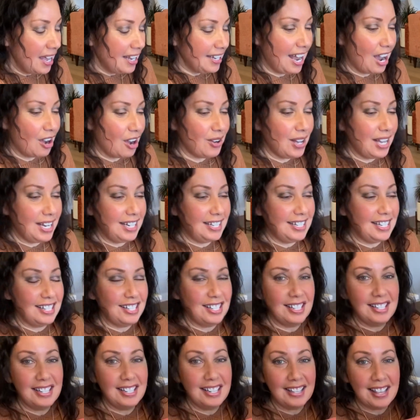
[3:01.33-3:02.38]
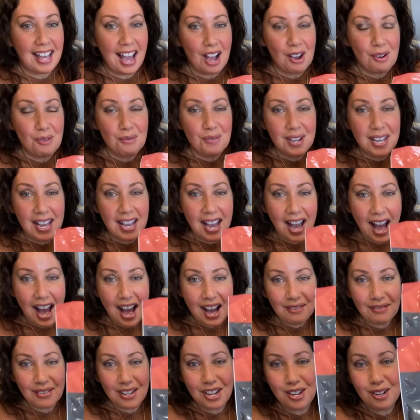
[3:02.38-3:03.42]
Now, in addition to that, we
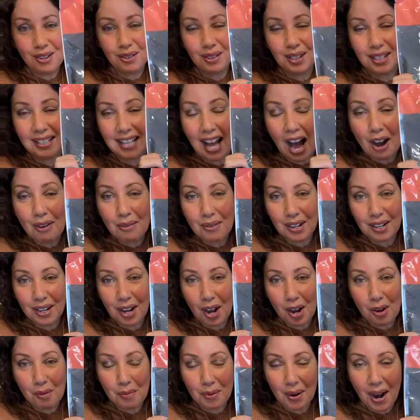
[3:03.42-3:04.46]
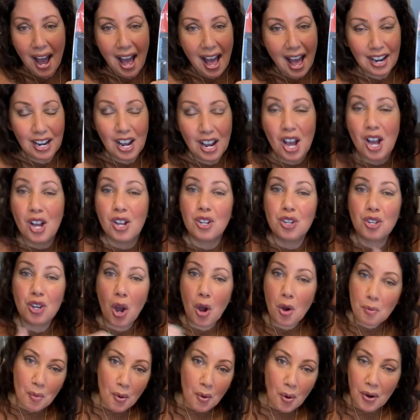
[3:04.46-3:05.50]
have new sourdough bread.
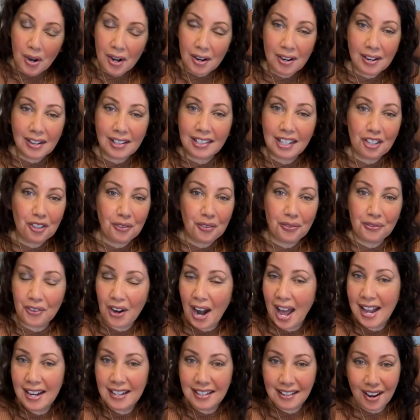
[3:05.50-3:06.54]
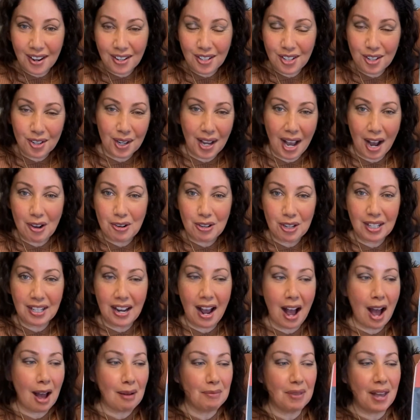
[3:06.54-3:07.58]
No more little friend on your
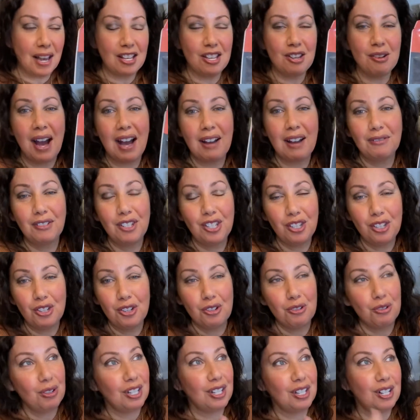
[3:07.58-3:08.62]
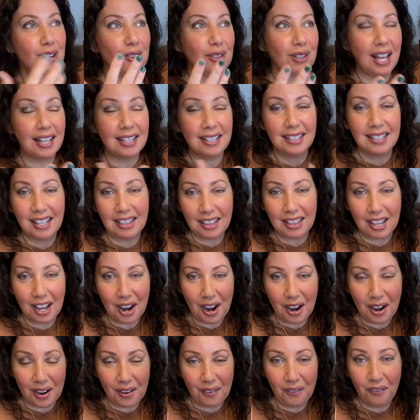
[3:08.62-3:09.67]
countertop that you have to, let sit
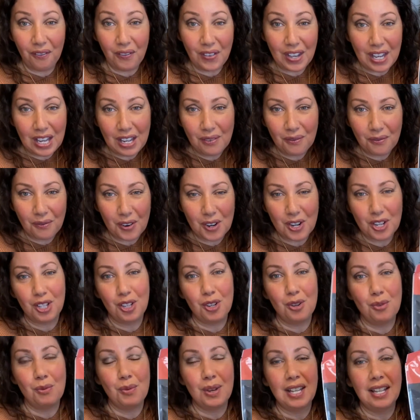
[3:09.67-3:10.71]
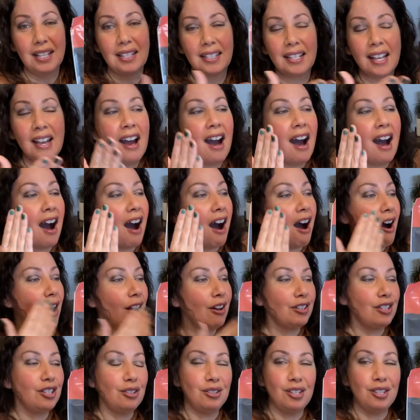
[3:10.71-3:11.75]
there and feed for 2 weeks.
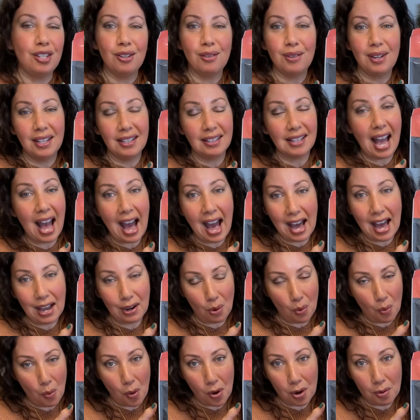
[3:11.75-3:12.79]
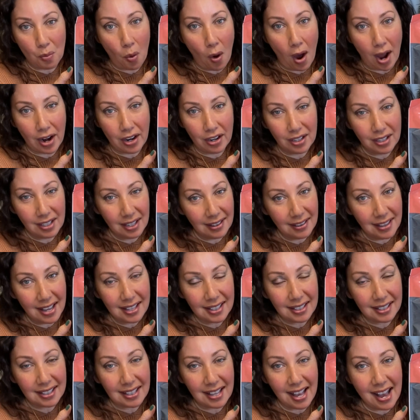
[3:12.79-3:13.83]
All you do is add warm water to
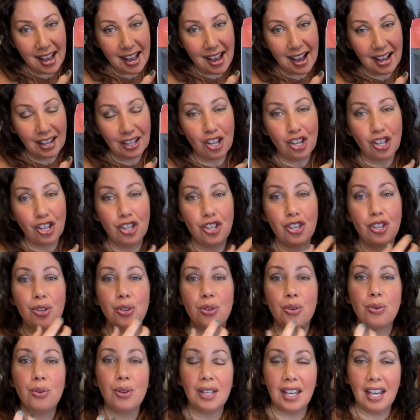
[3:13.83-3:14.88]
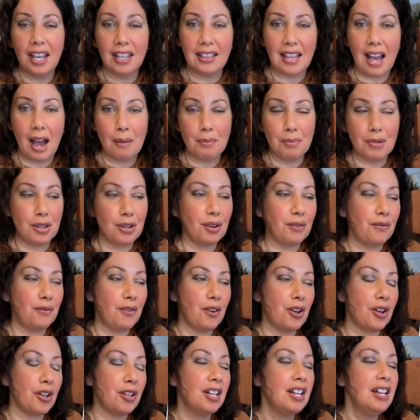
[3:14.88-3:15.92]
this, and you get that
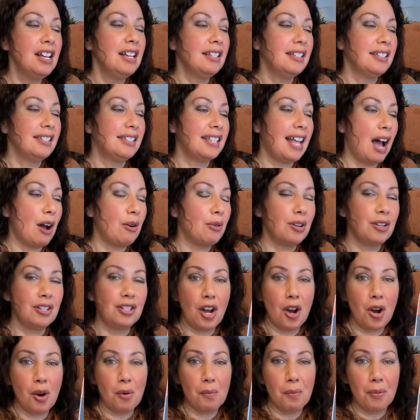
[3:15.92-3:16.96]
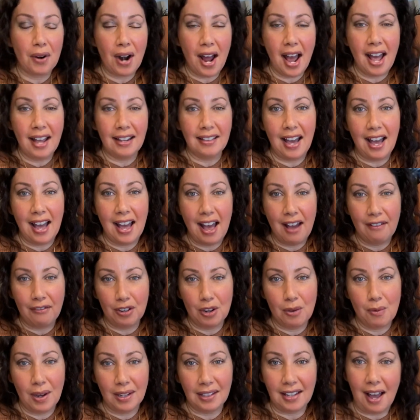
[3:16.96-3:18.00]
beautiful sourdough bread that
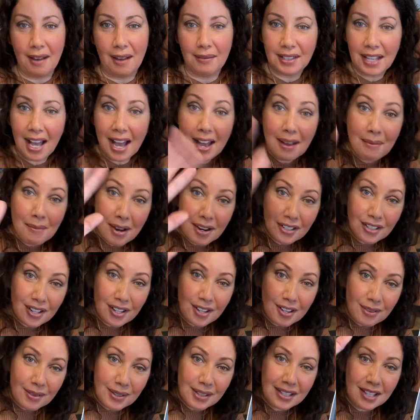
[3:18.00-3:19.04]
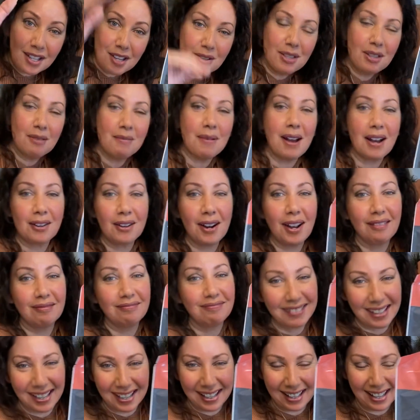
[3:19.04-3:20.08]
everyone loves. Hi, Marshall, we see you in the background.
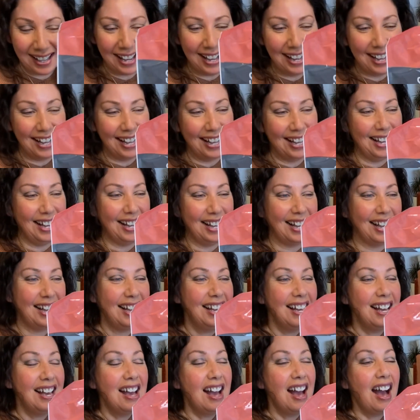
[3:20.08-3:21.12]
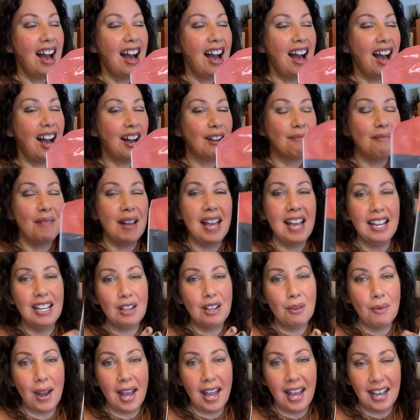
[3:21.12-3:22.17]
But
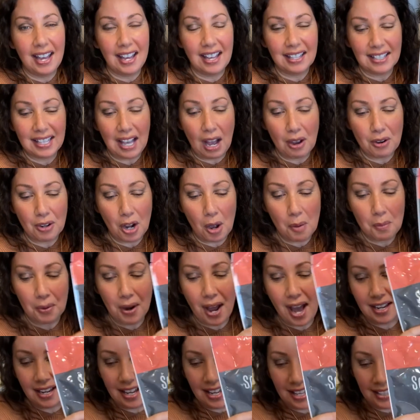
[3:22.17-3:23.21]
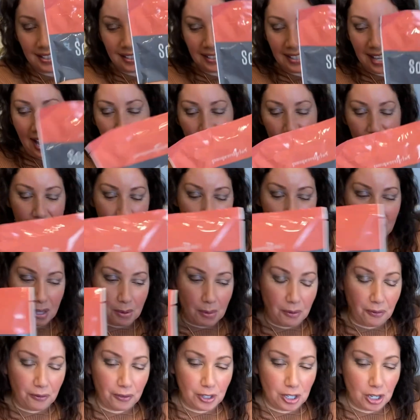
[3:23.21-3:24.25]
anyway, sourdough bread is now
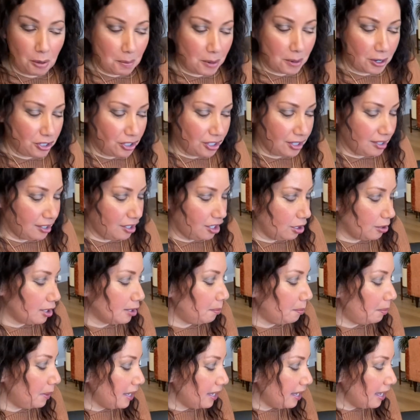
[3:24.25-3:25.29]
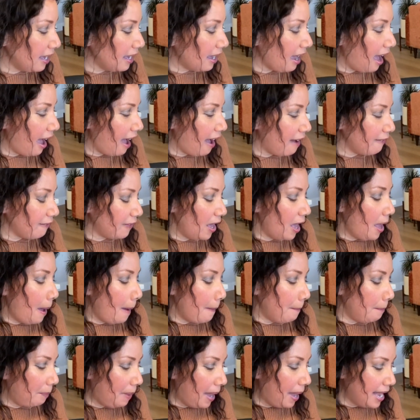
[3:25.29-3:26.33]
available for you to purchase too. Speaking of
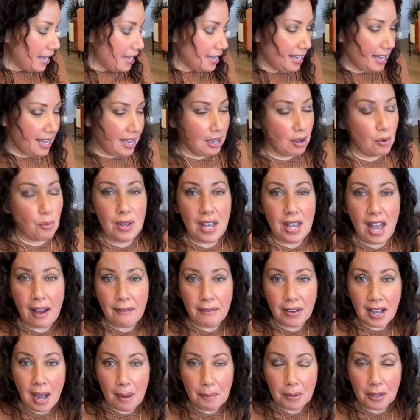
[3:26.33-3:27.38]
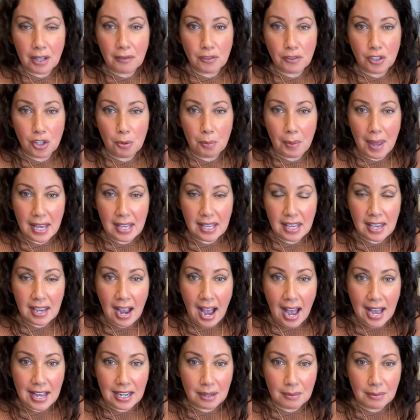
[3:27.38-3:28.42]
baking, we have a couple of new baking
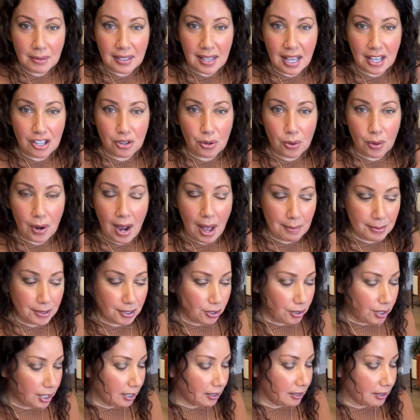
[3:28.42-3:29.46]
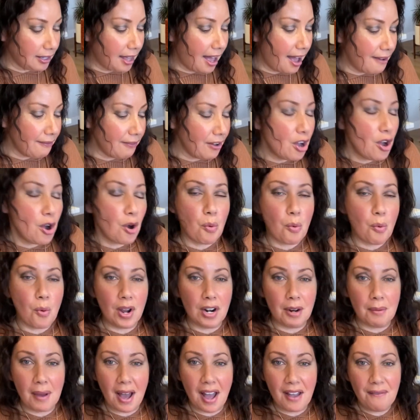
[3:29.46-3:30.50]
items that you are absolutely gonna love.
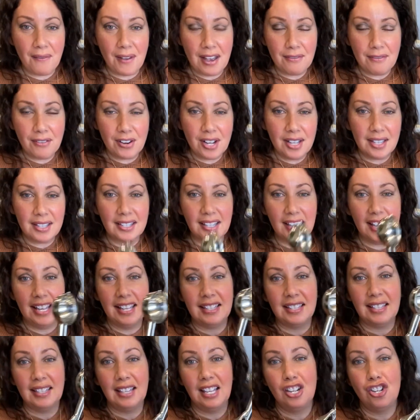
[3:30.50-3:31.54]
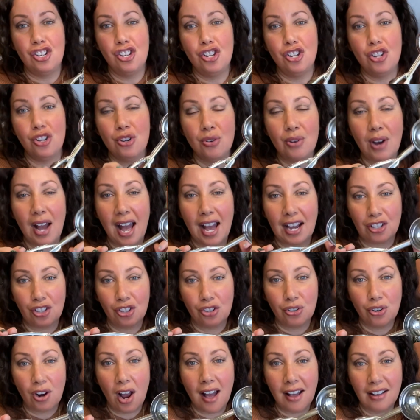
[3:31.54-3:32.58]
One of my favorites is the new
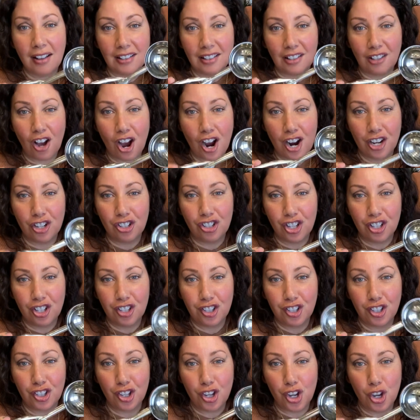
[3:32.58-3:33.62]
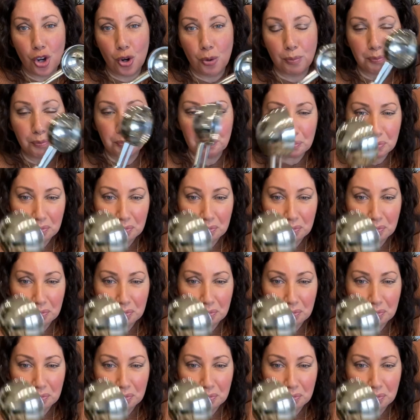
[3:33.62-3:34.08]
extra large scoop.